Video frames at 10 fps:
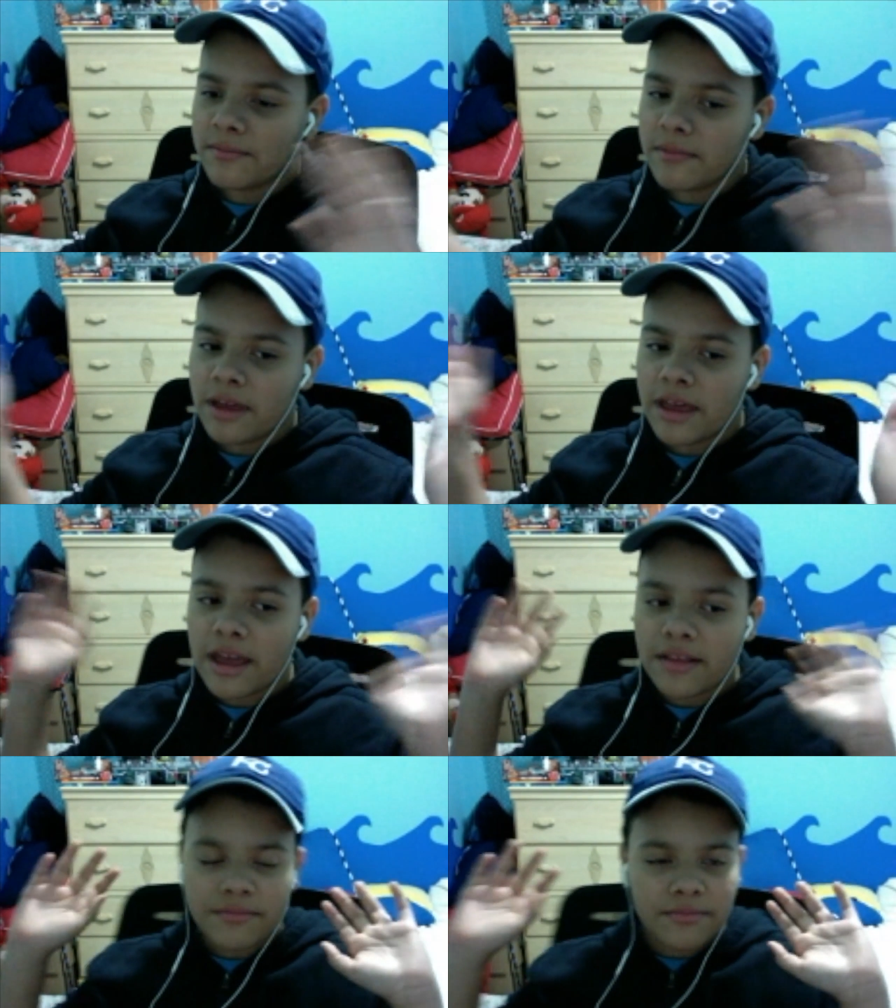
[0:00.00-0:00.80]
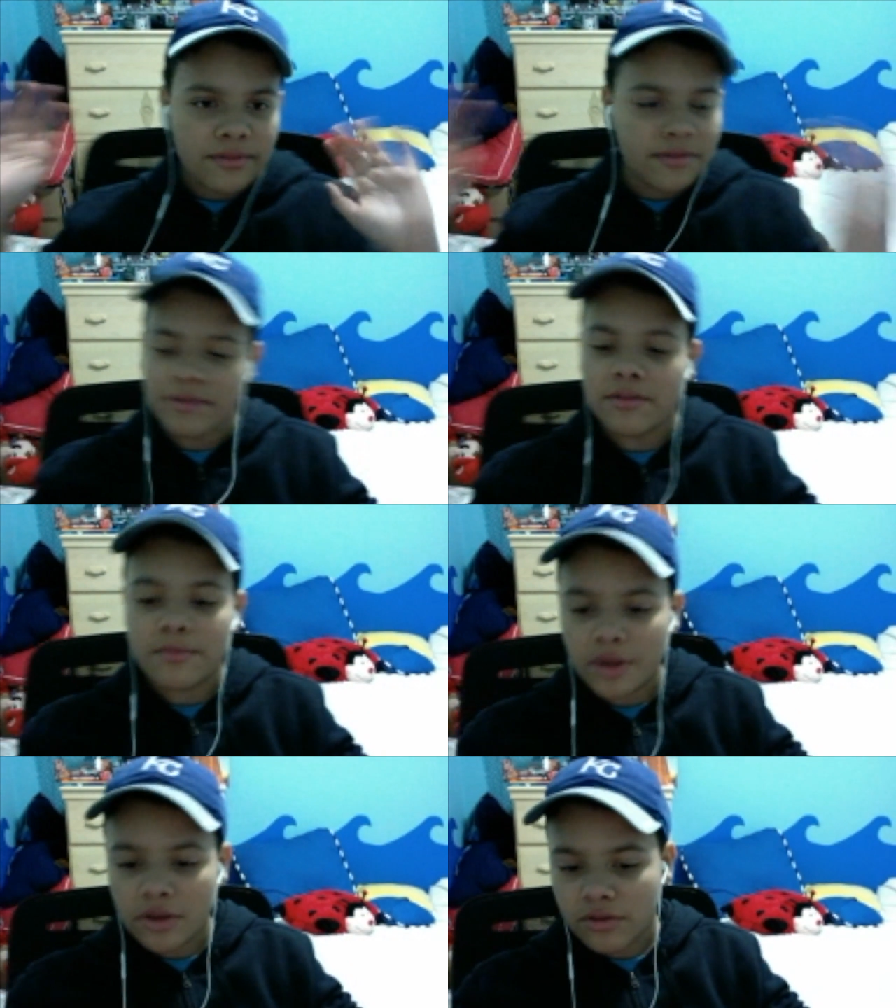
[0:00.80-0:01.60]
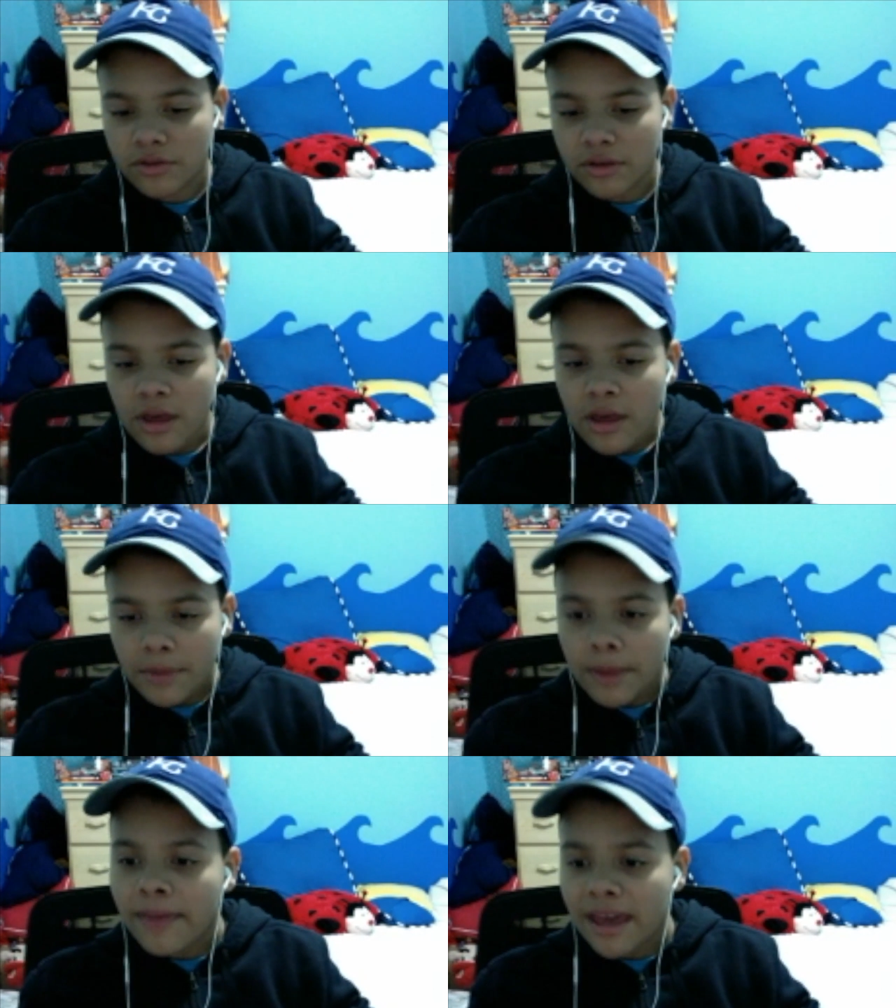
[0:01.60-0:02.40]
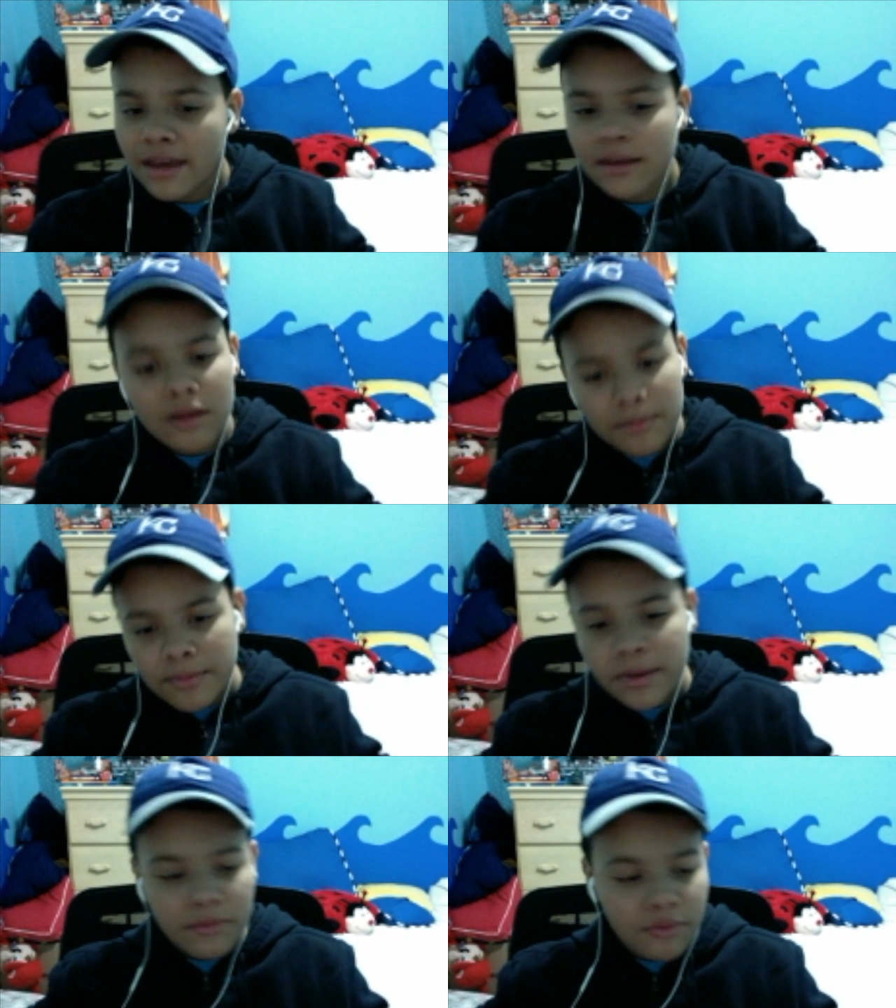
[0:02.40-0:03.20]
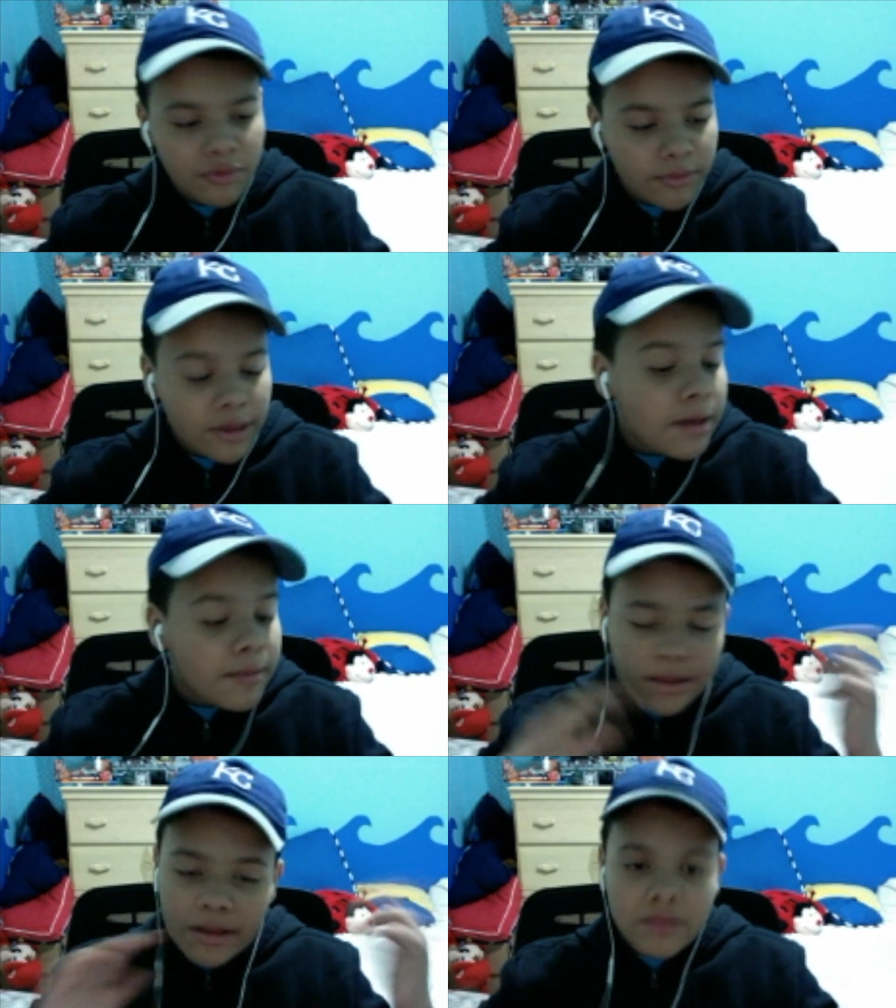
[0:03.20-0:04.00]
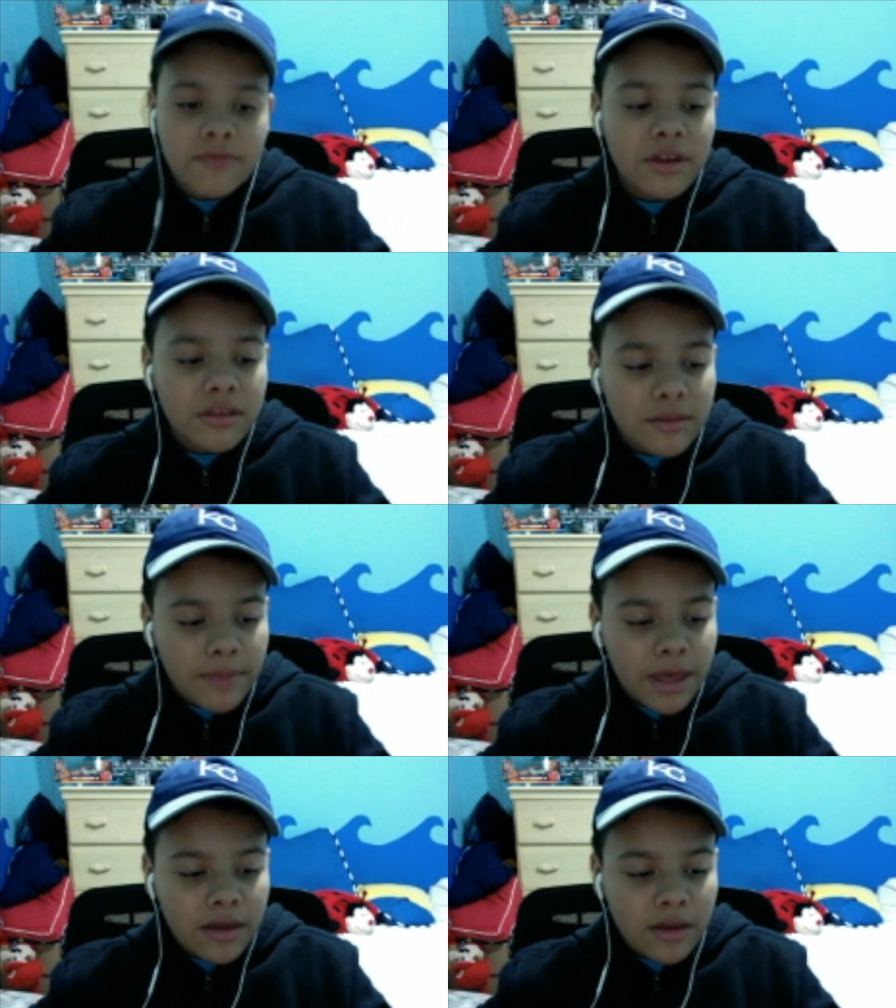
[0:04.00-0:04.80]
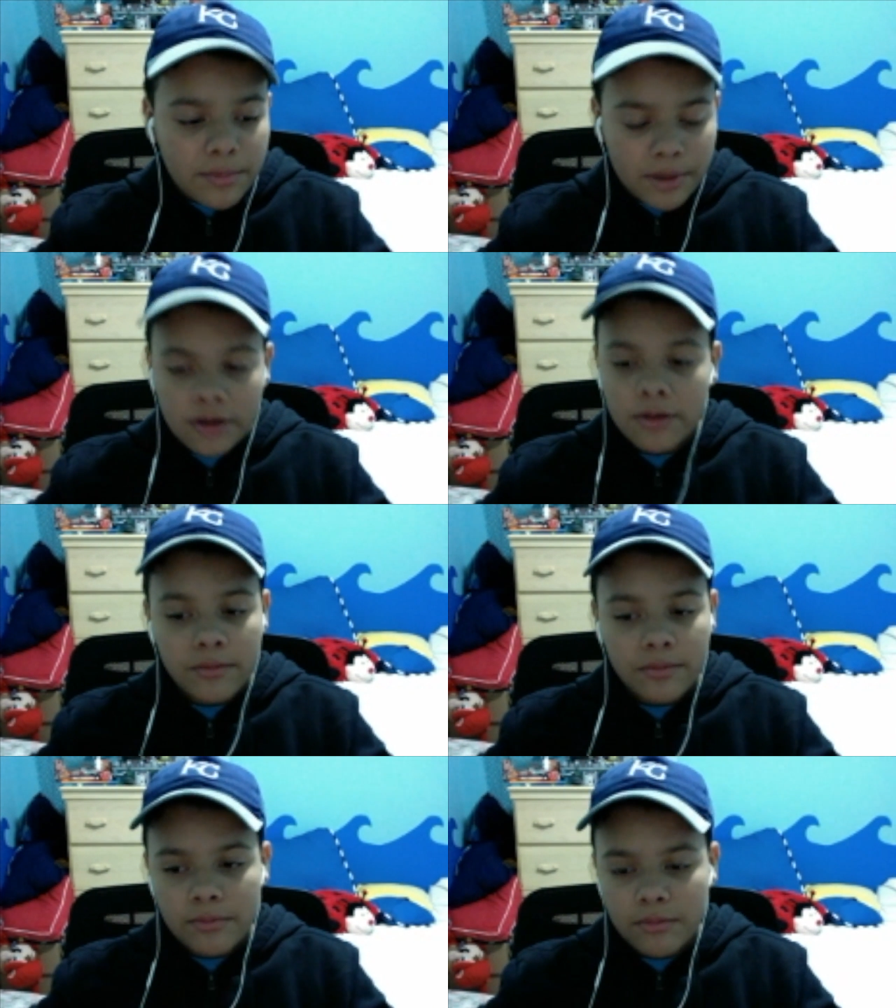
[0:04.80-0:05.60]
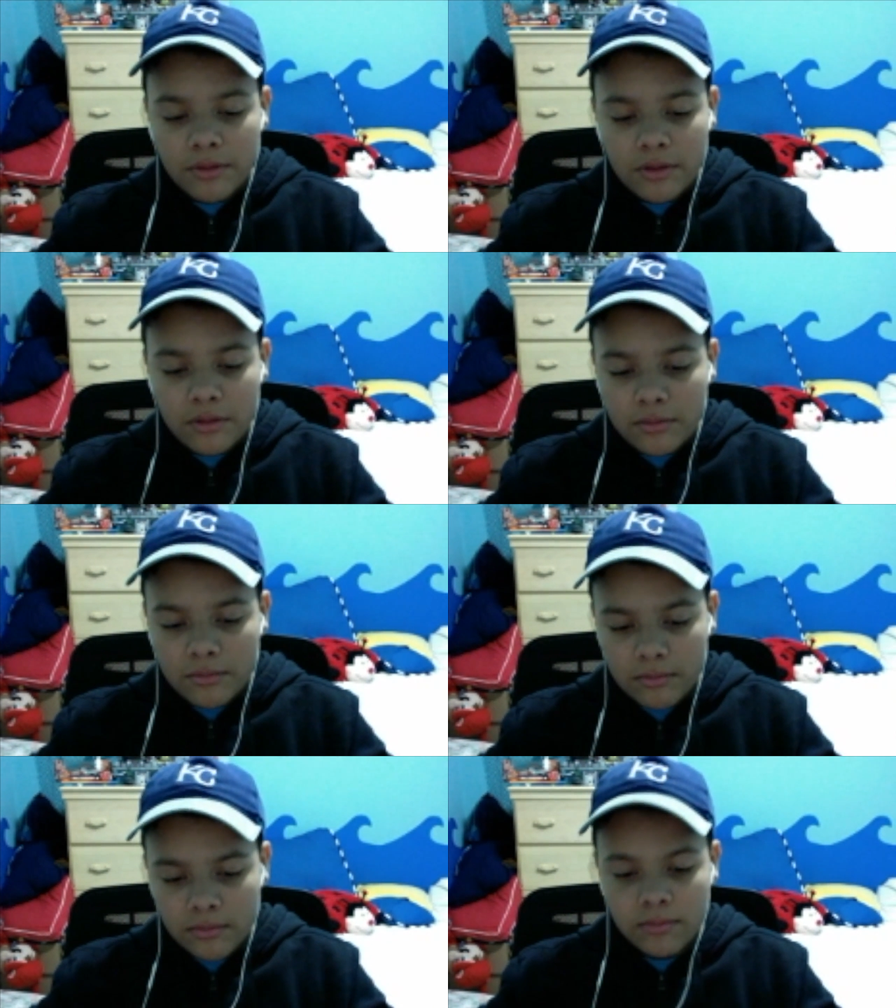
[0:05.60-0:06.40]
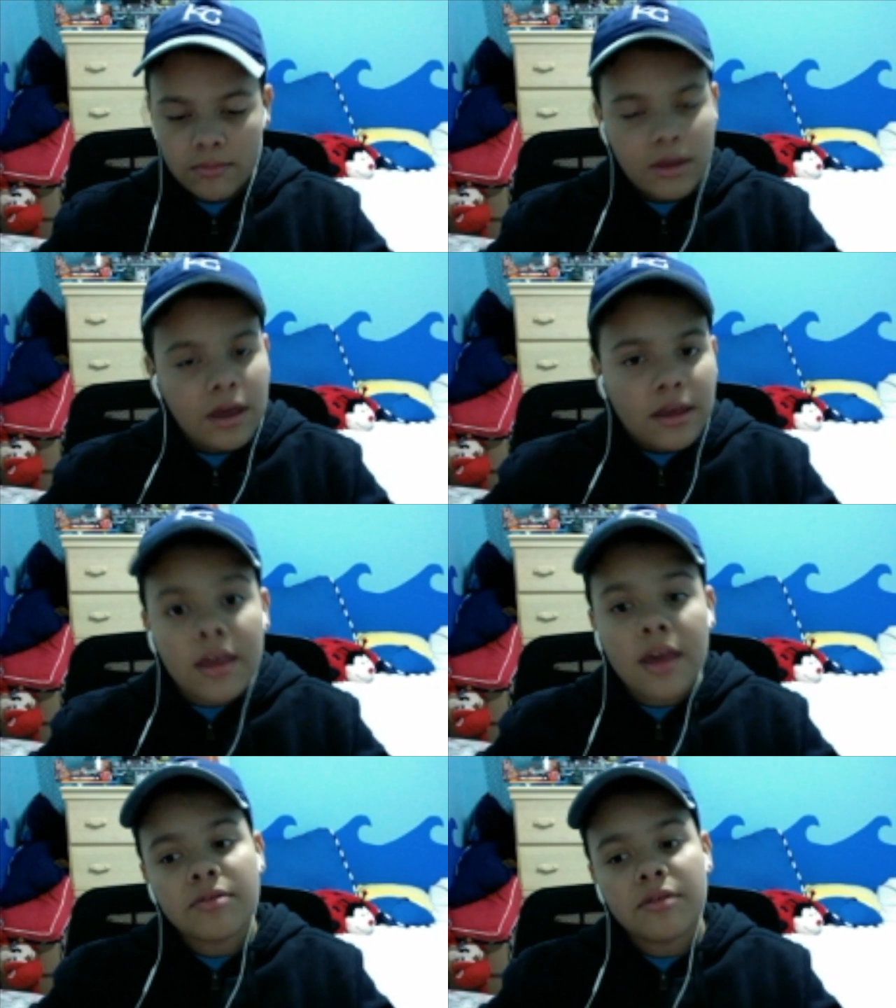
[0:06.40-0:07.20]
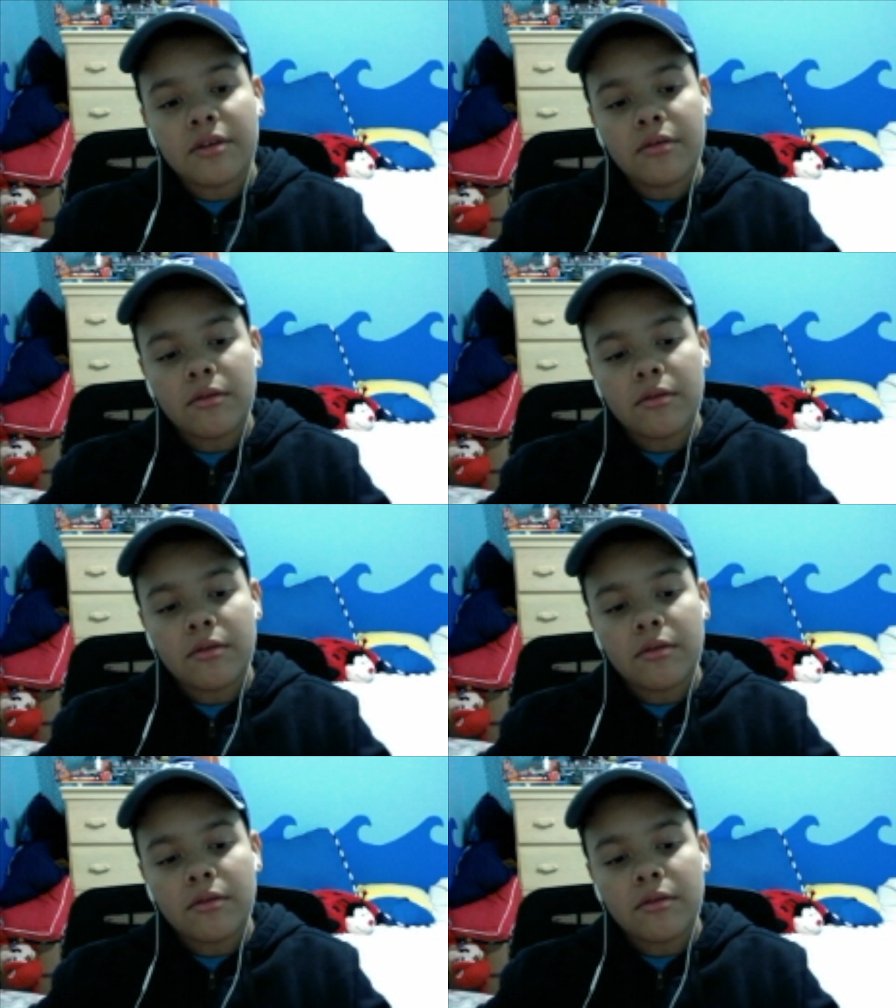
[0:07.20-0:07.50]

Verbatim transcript: I had this computer, my Mac, up in my room, but now it's finally back up here. Well, yeah, so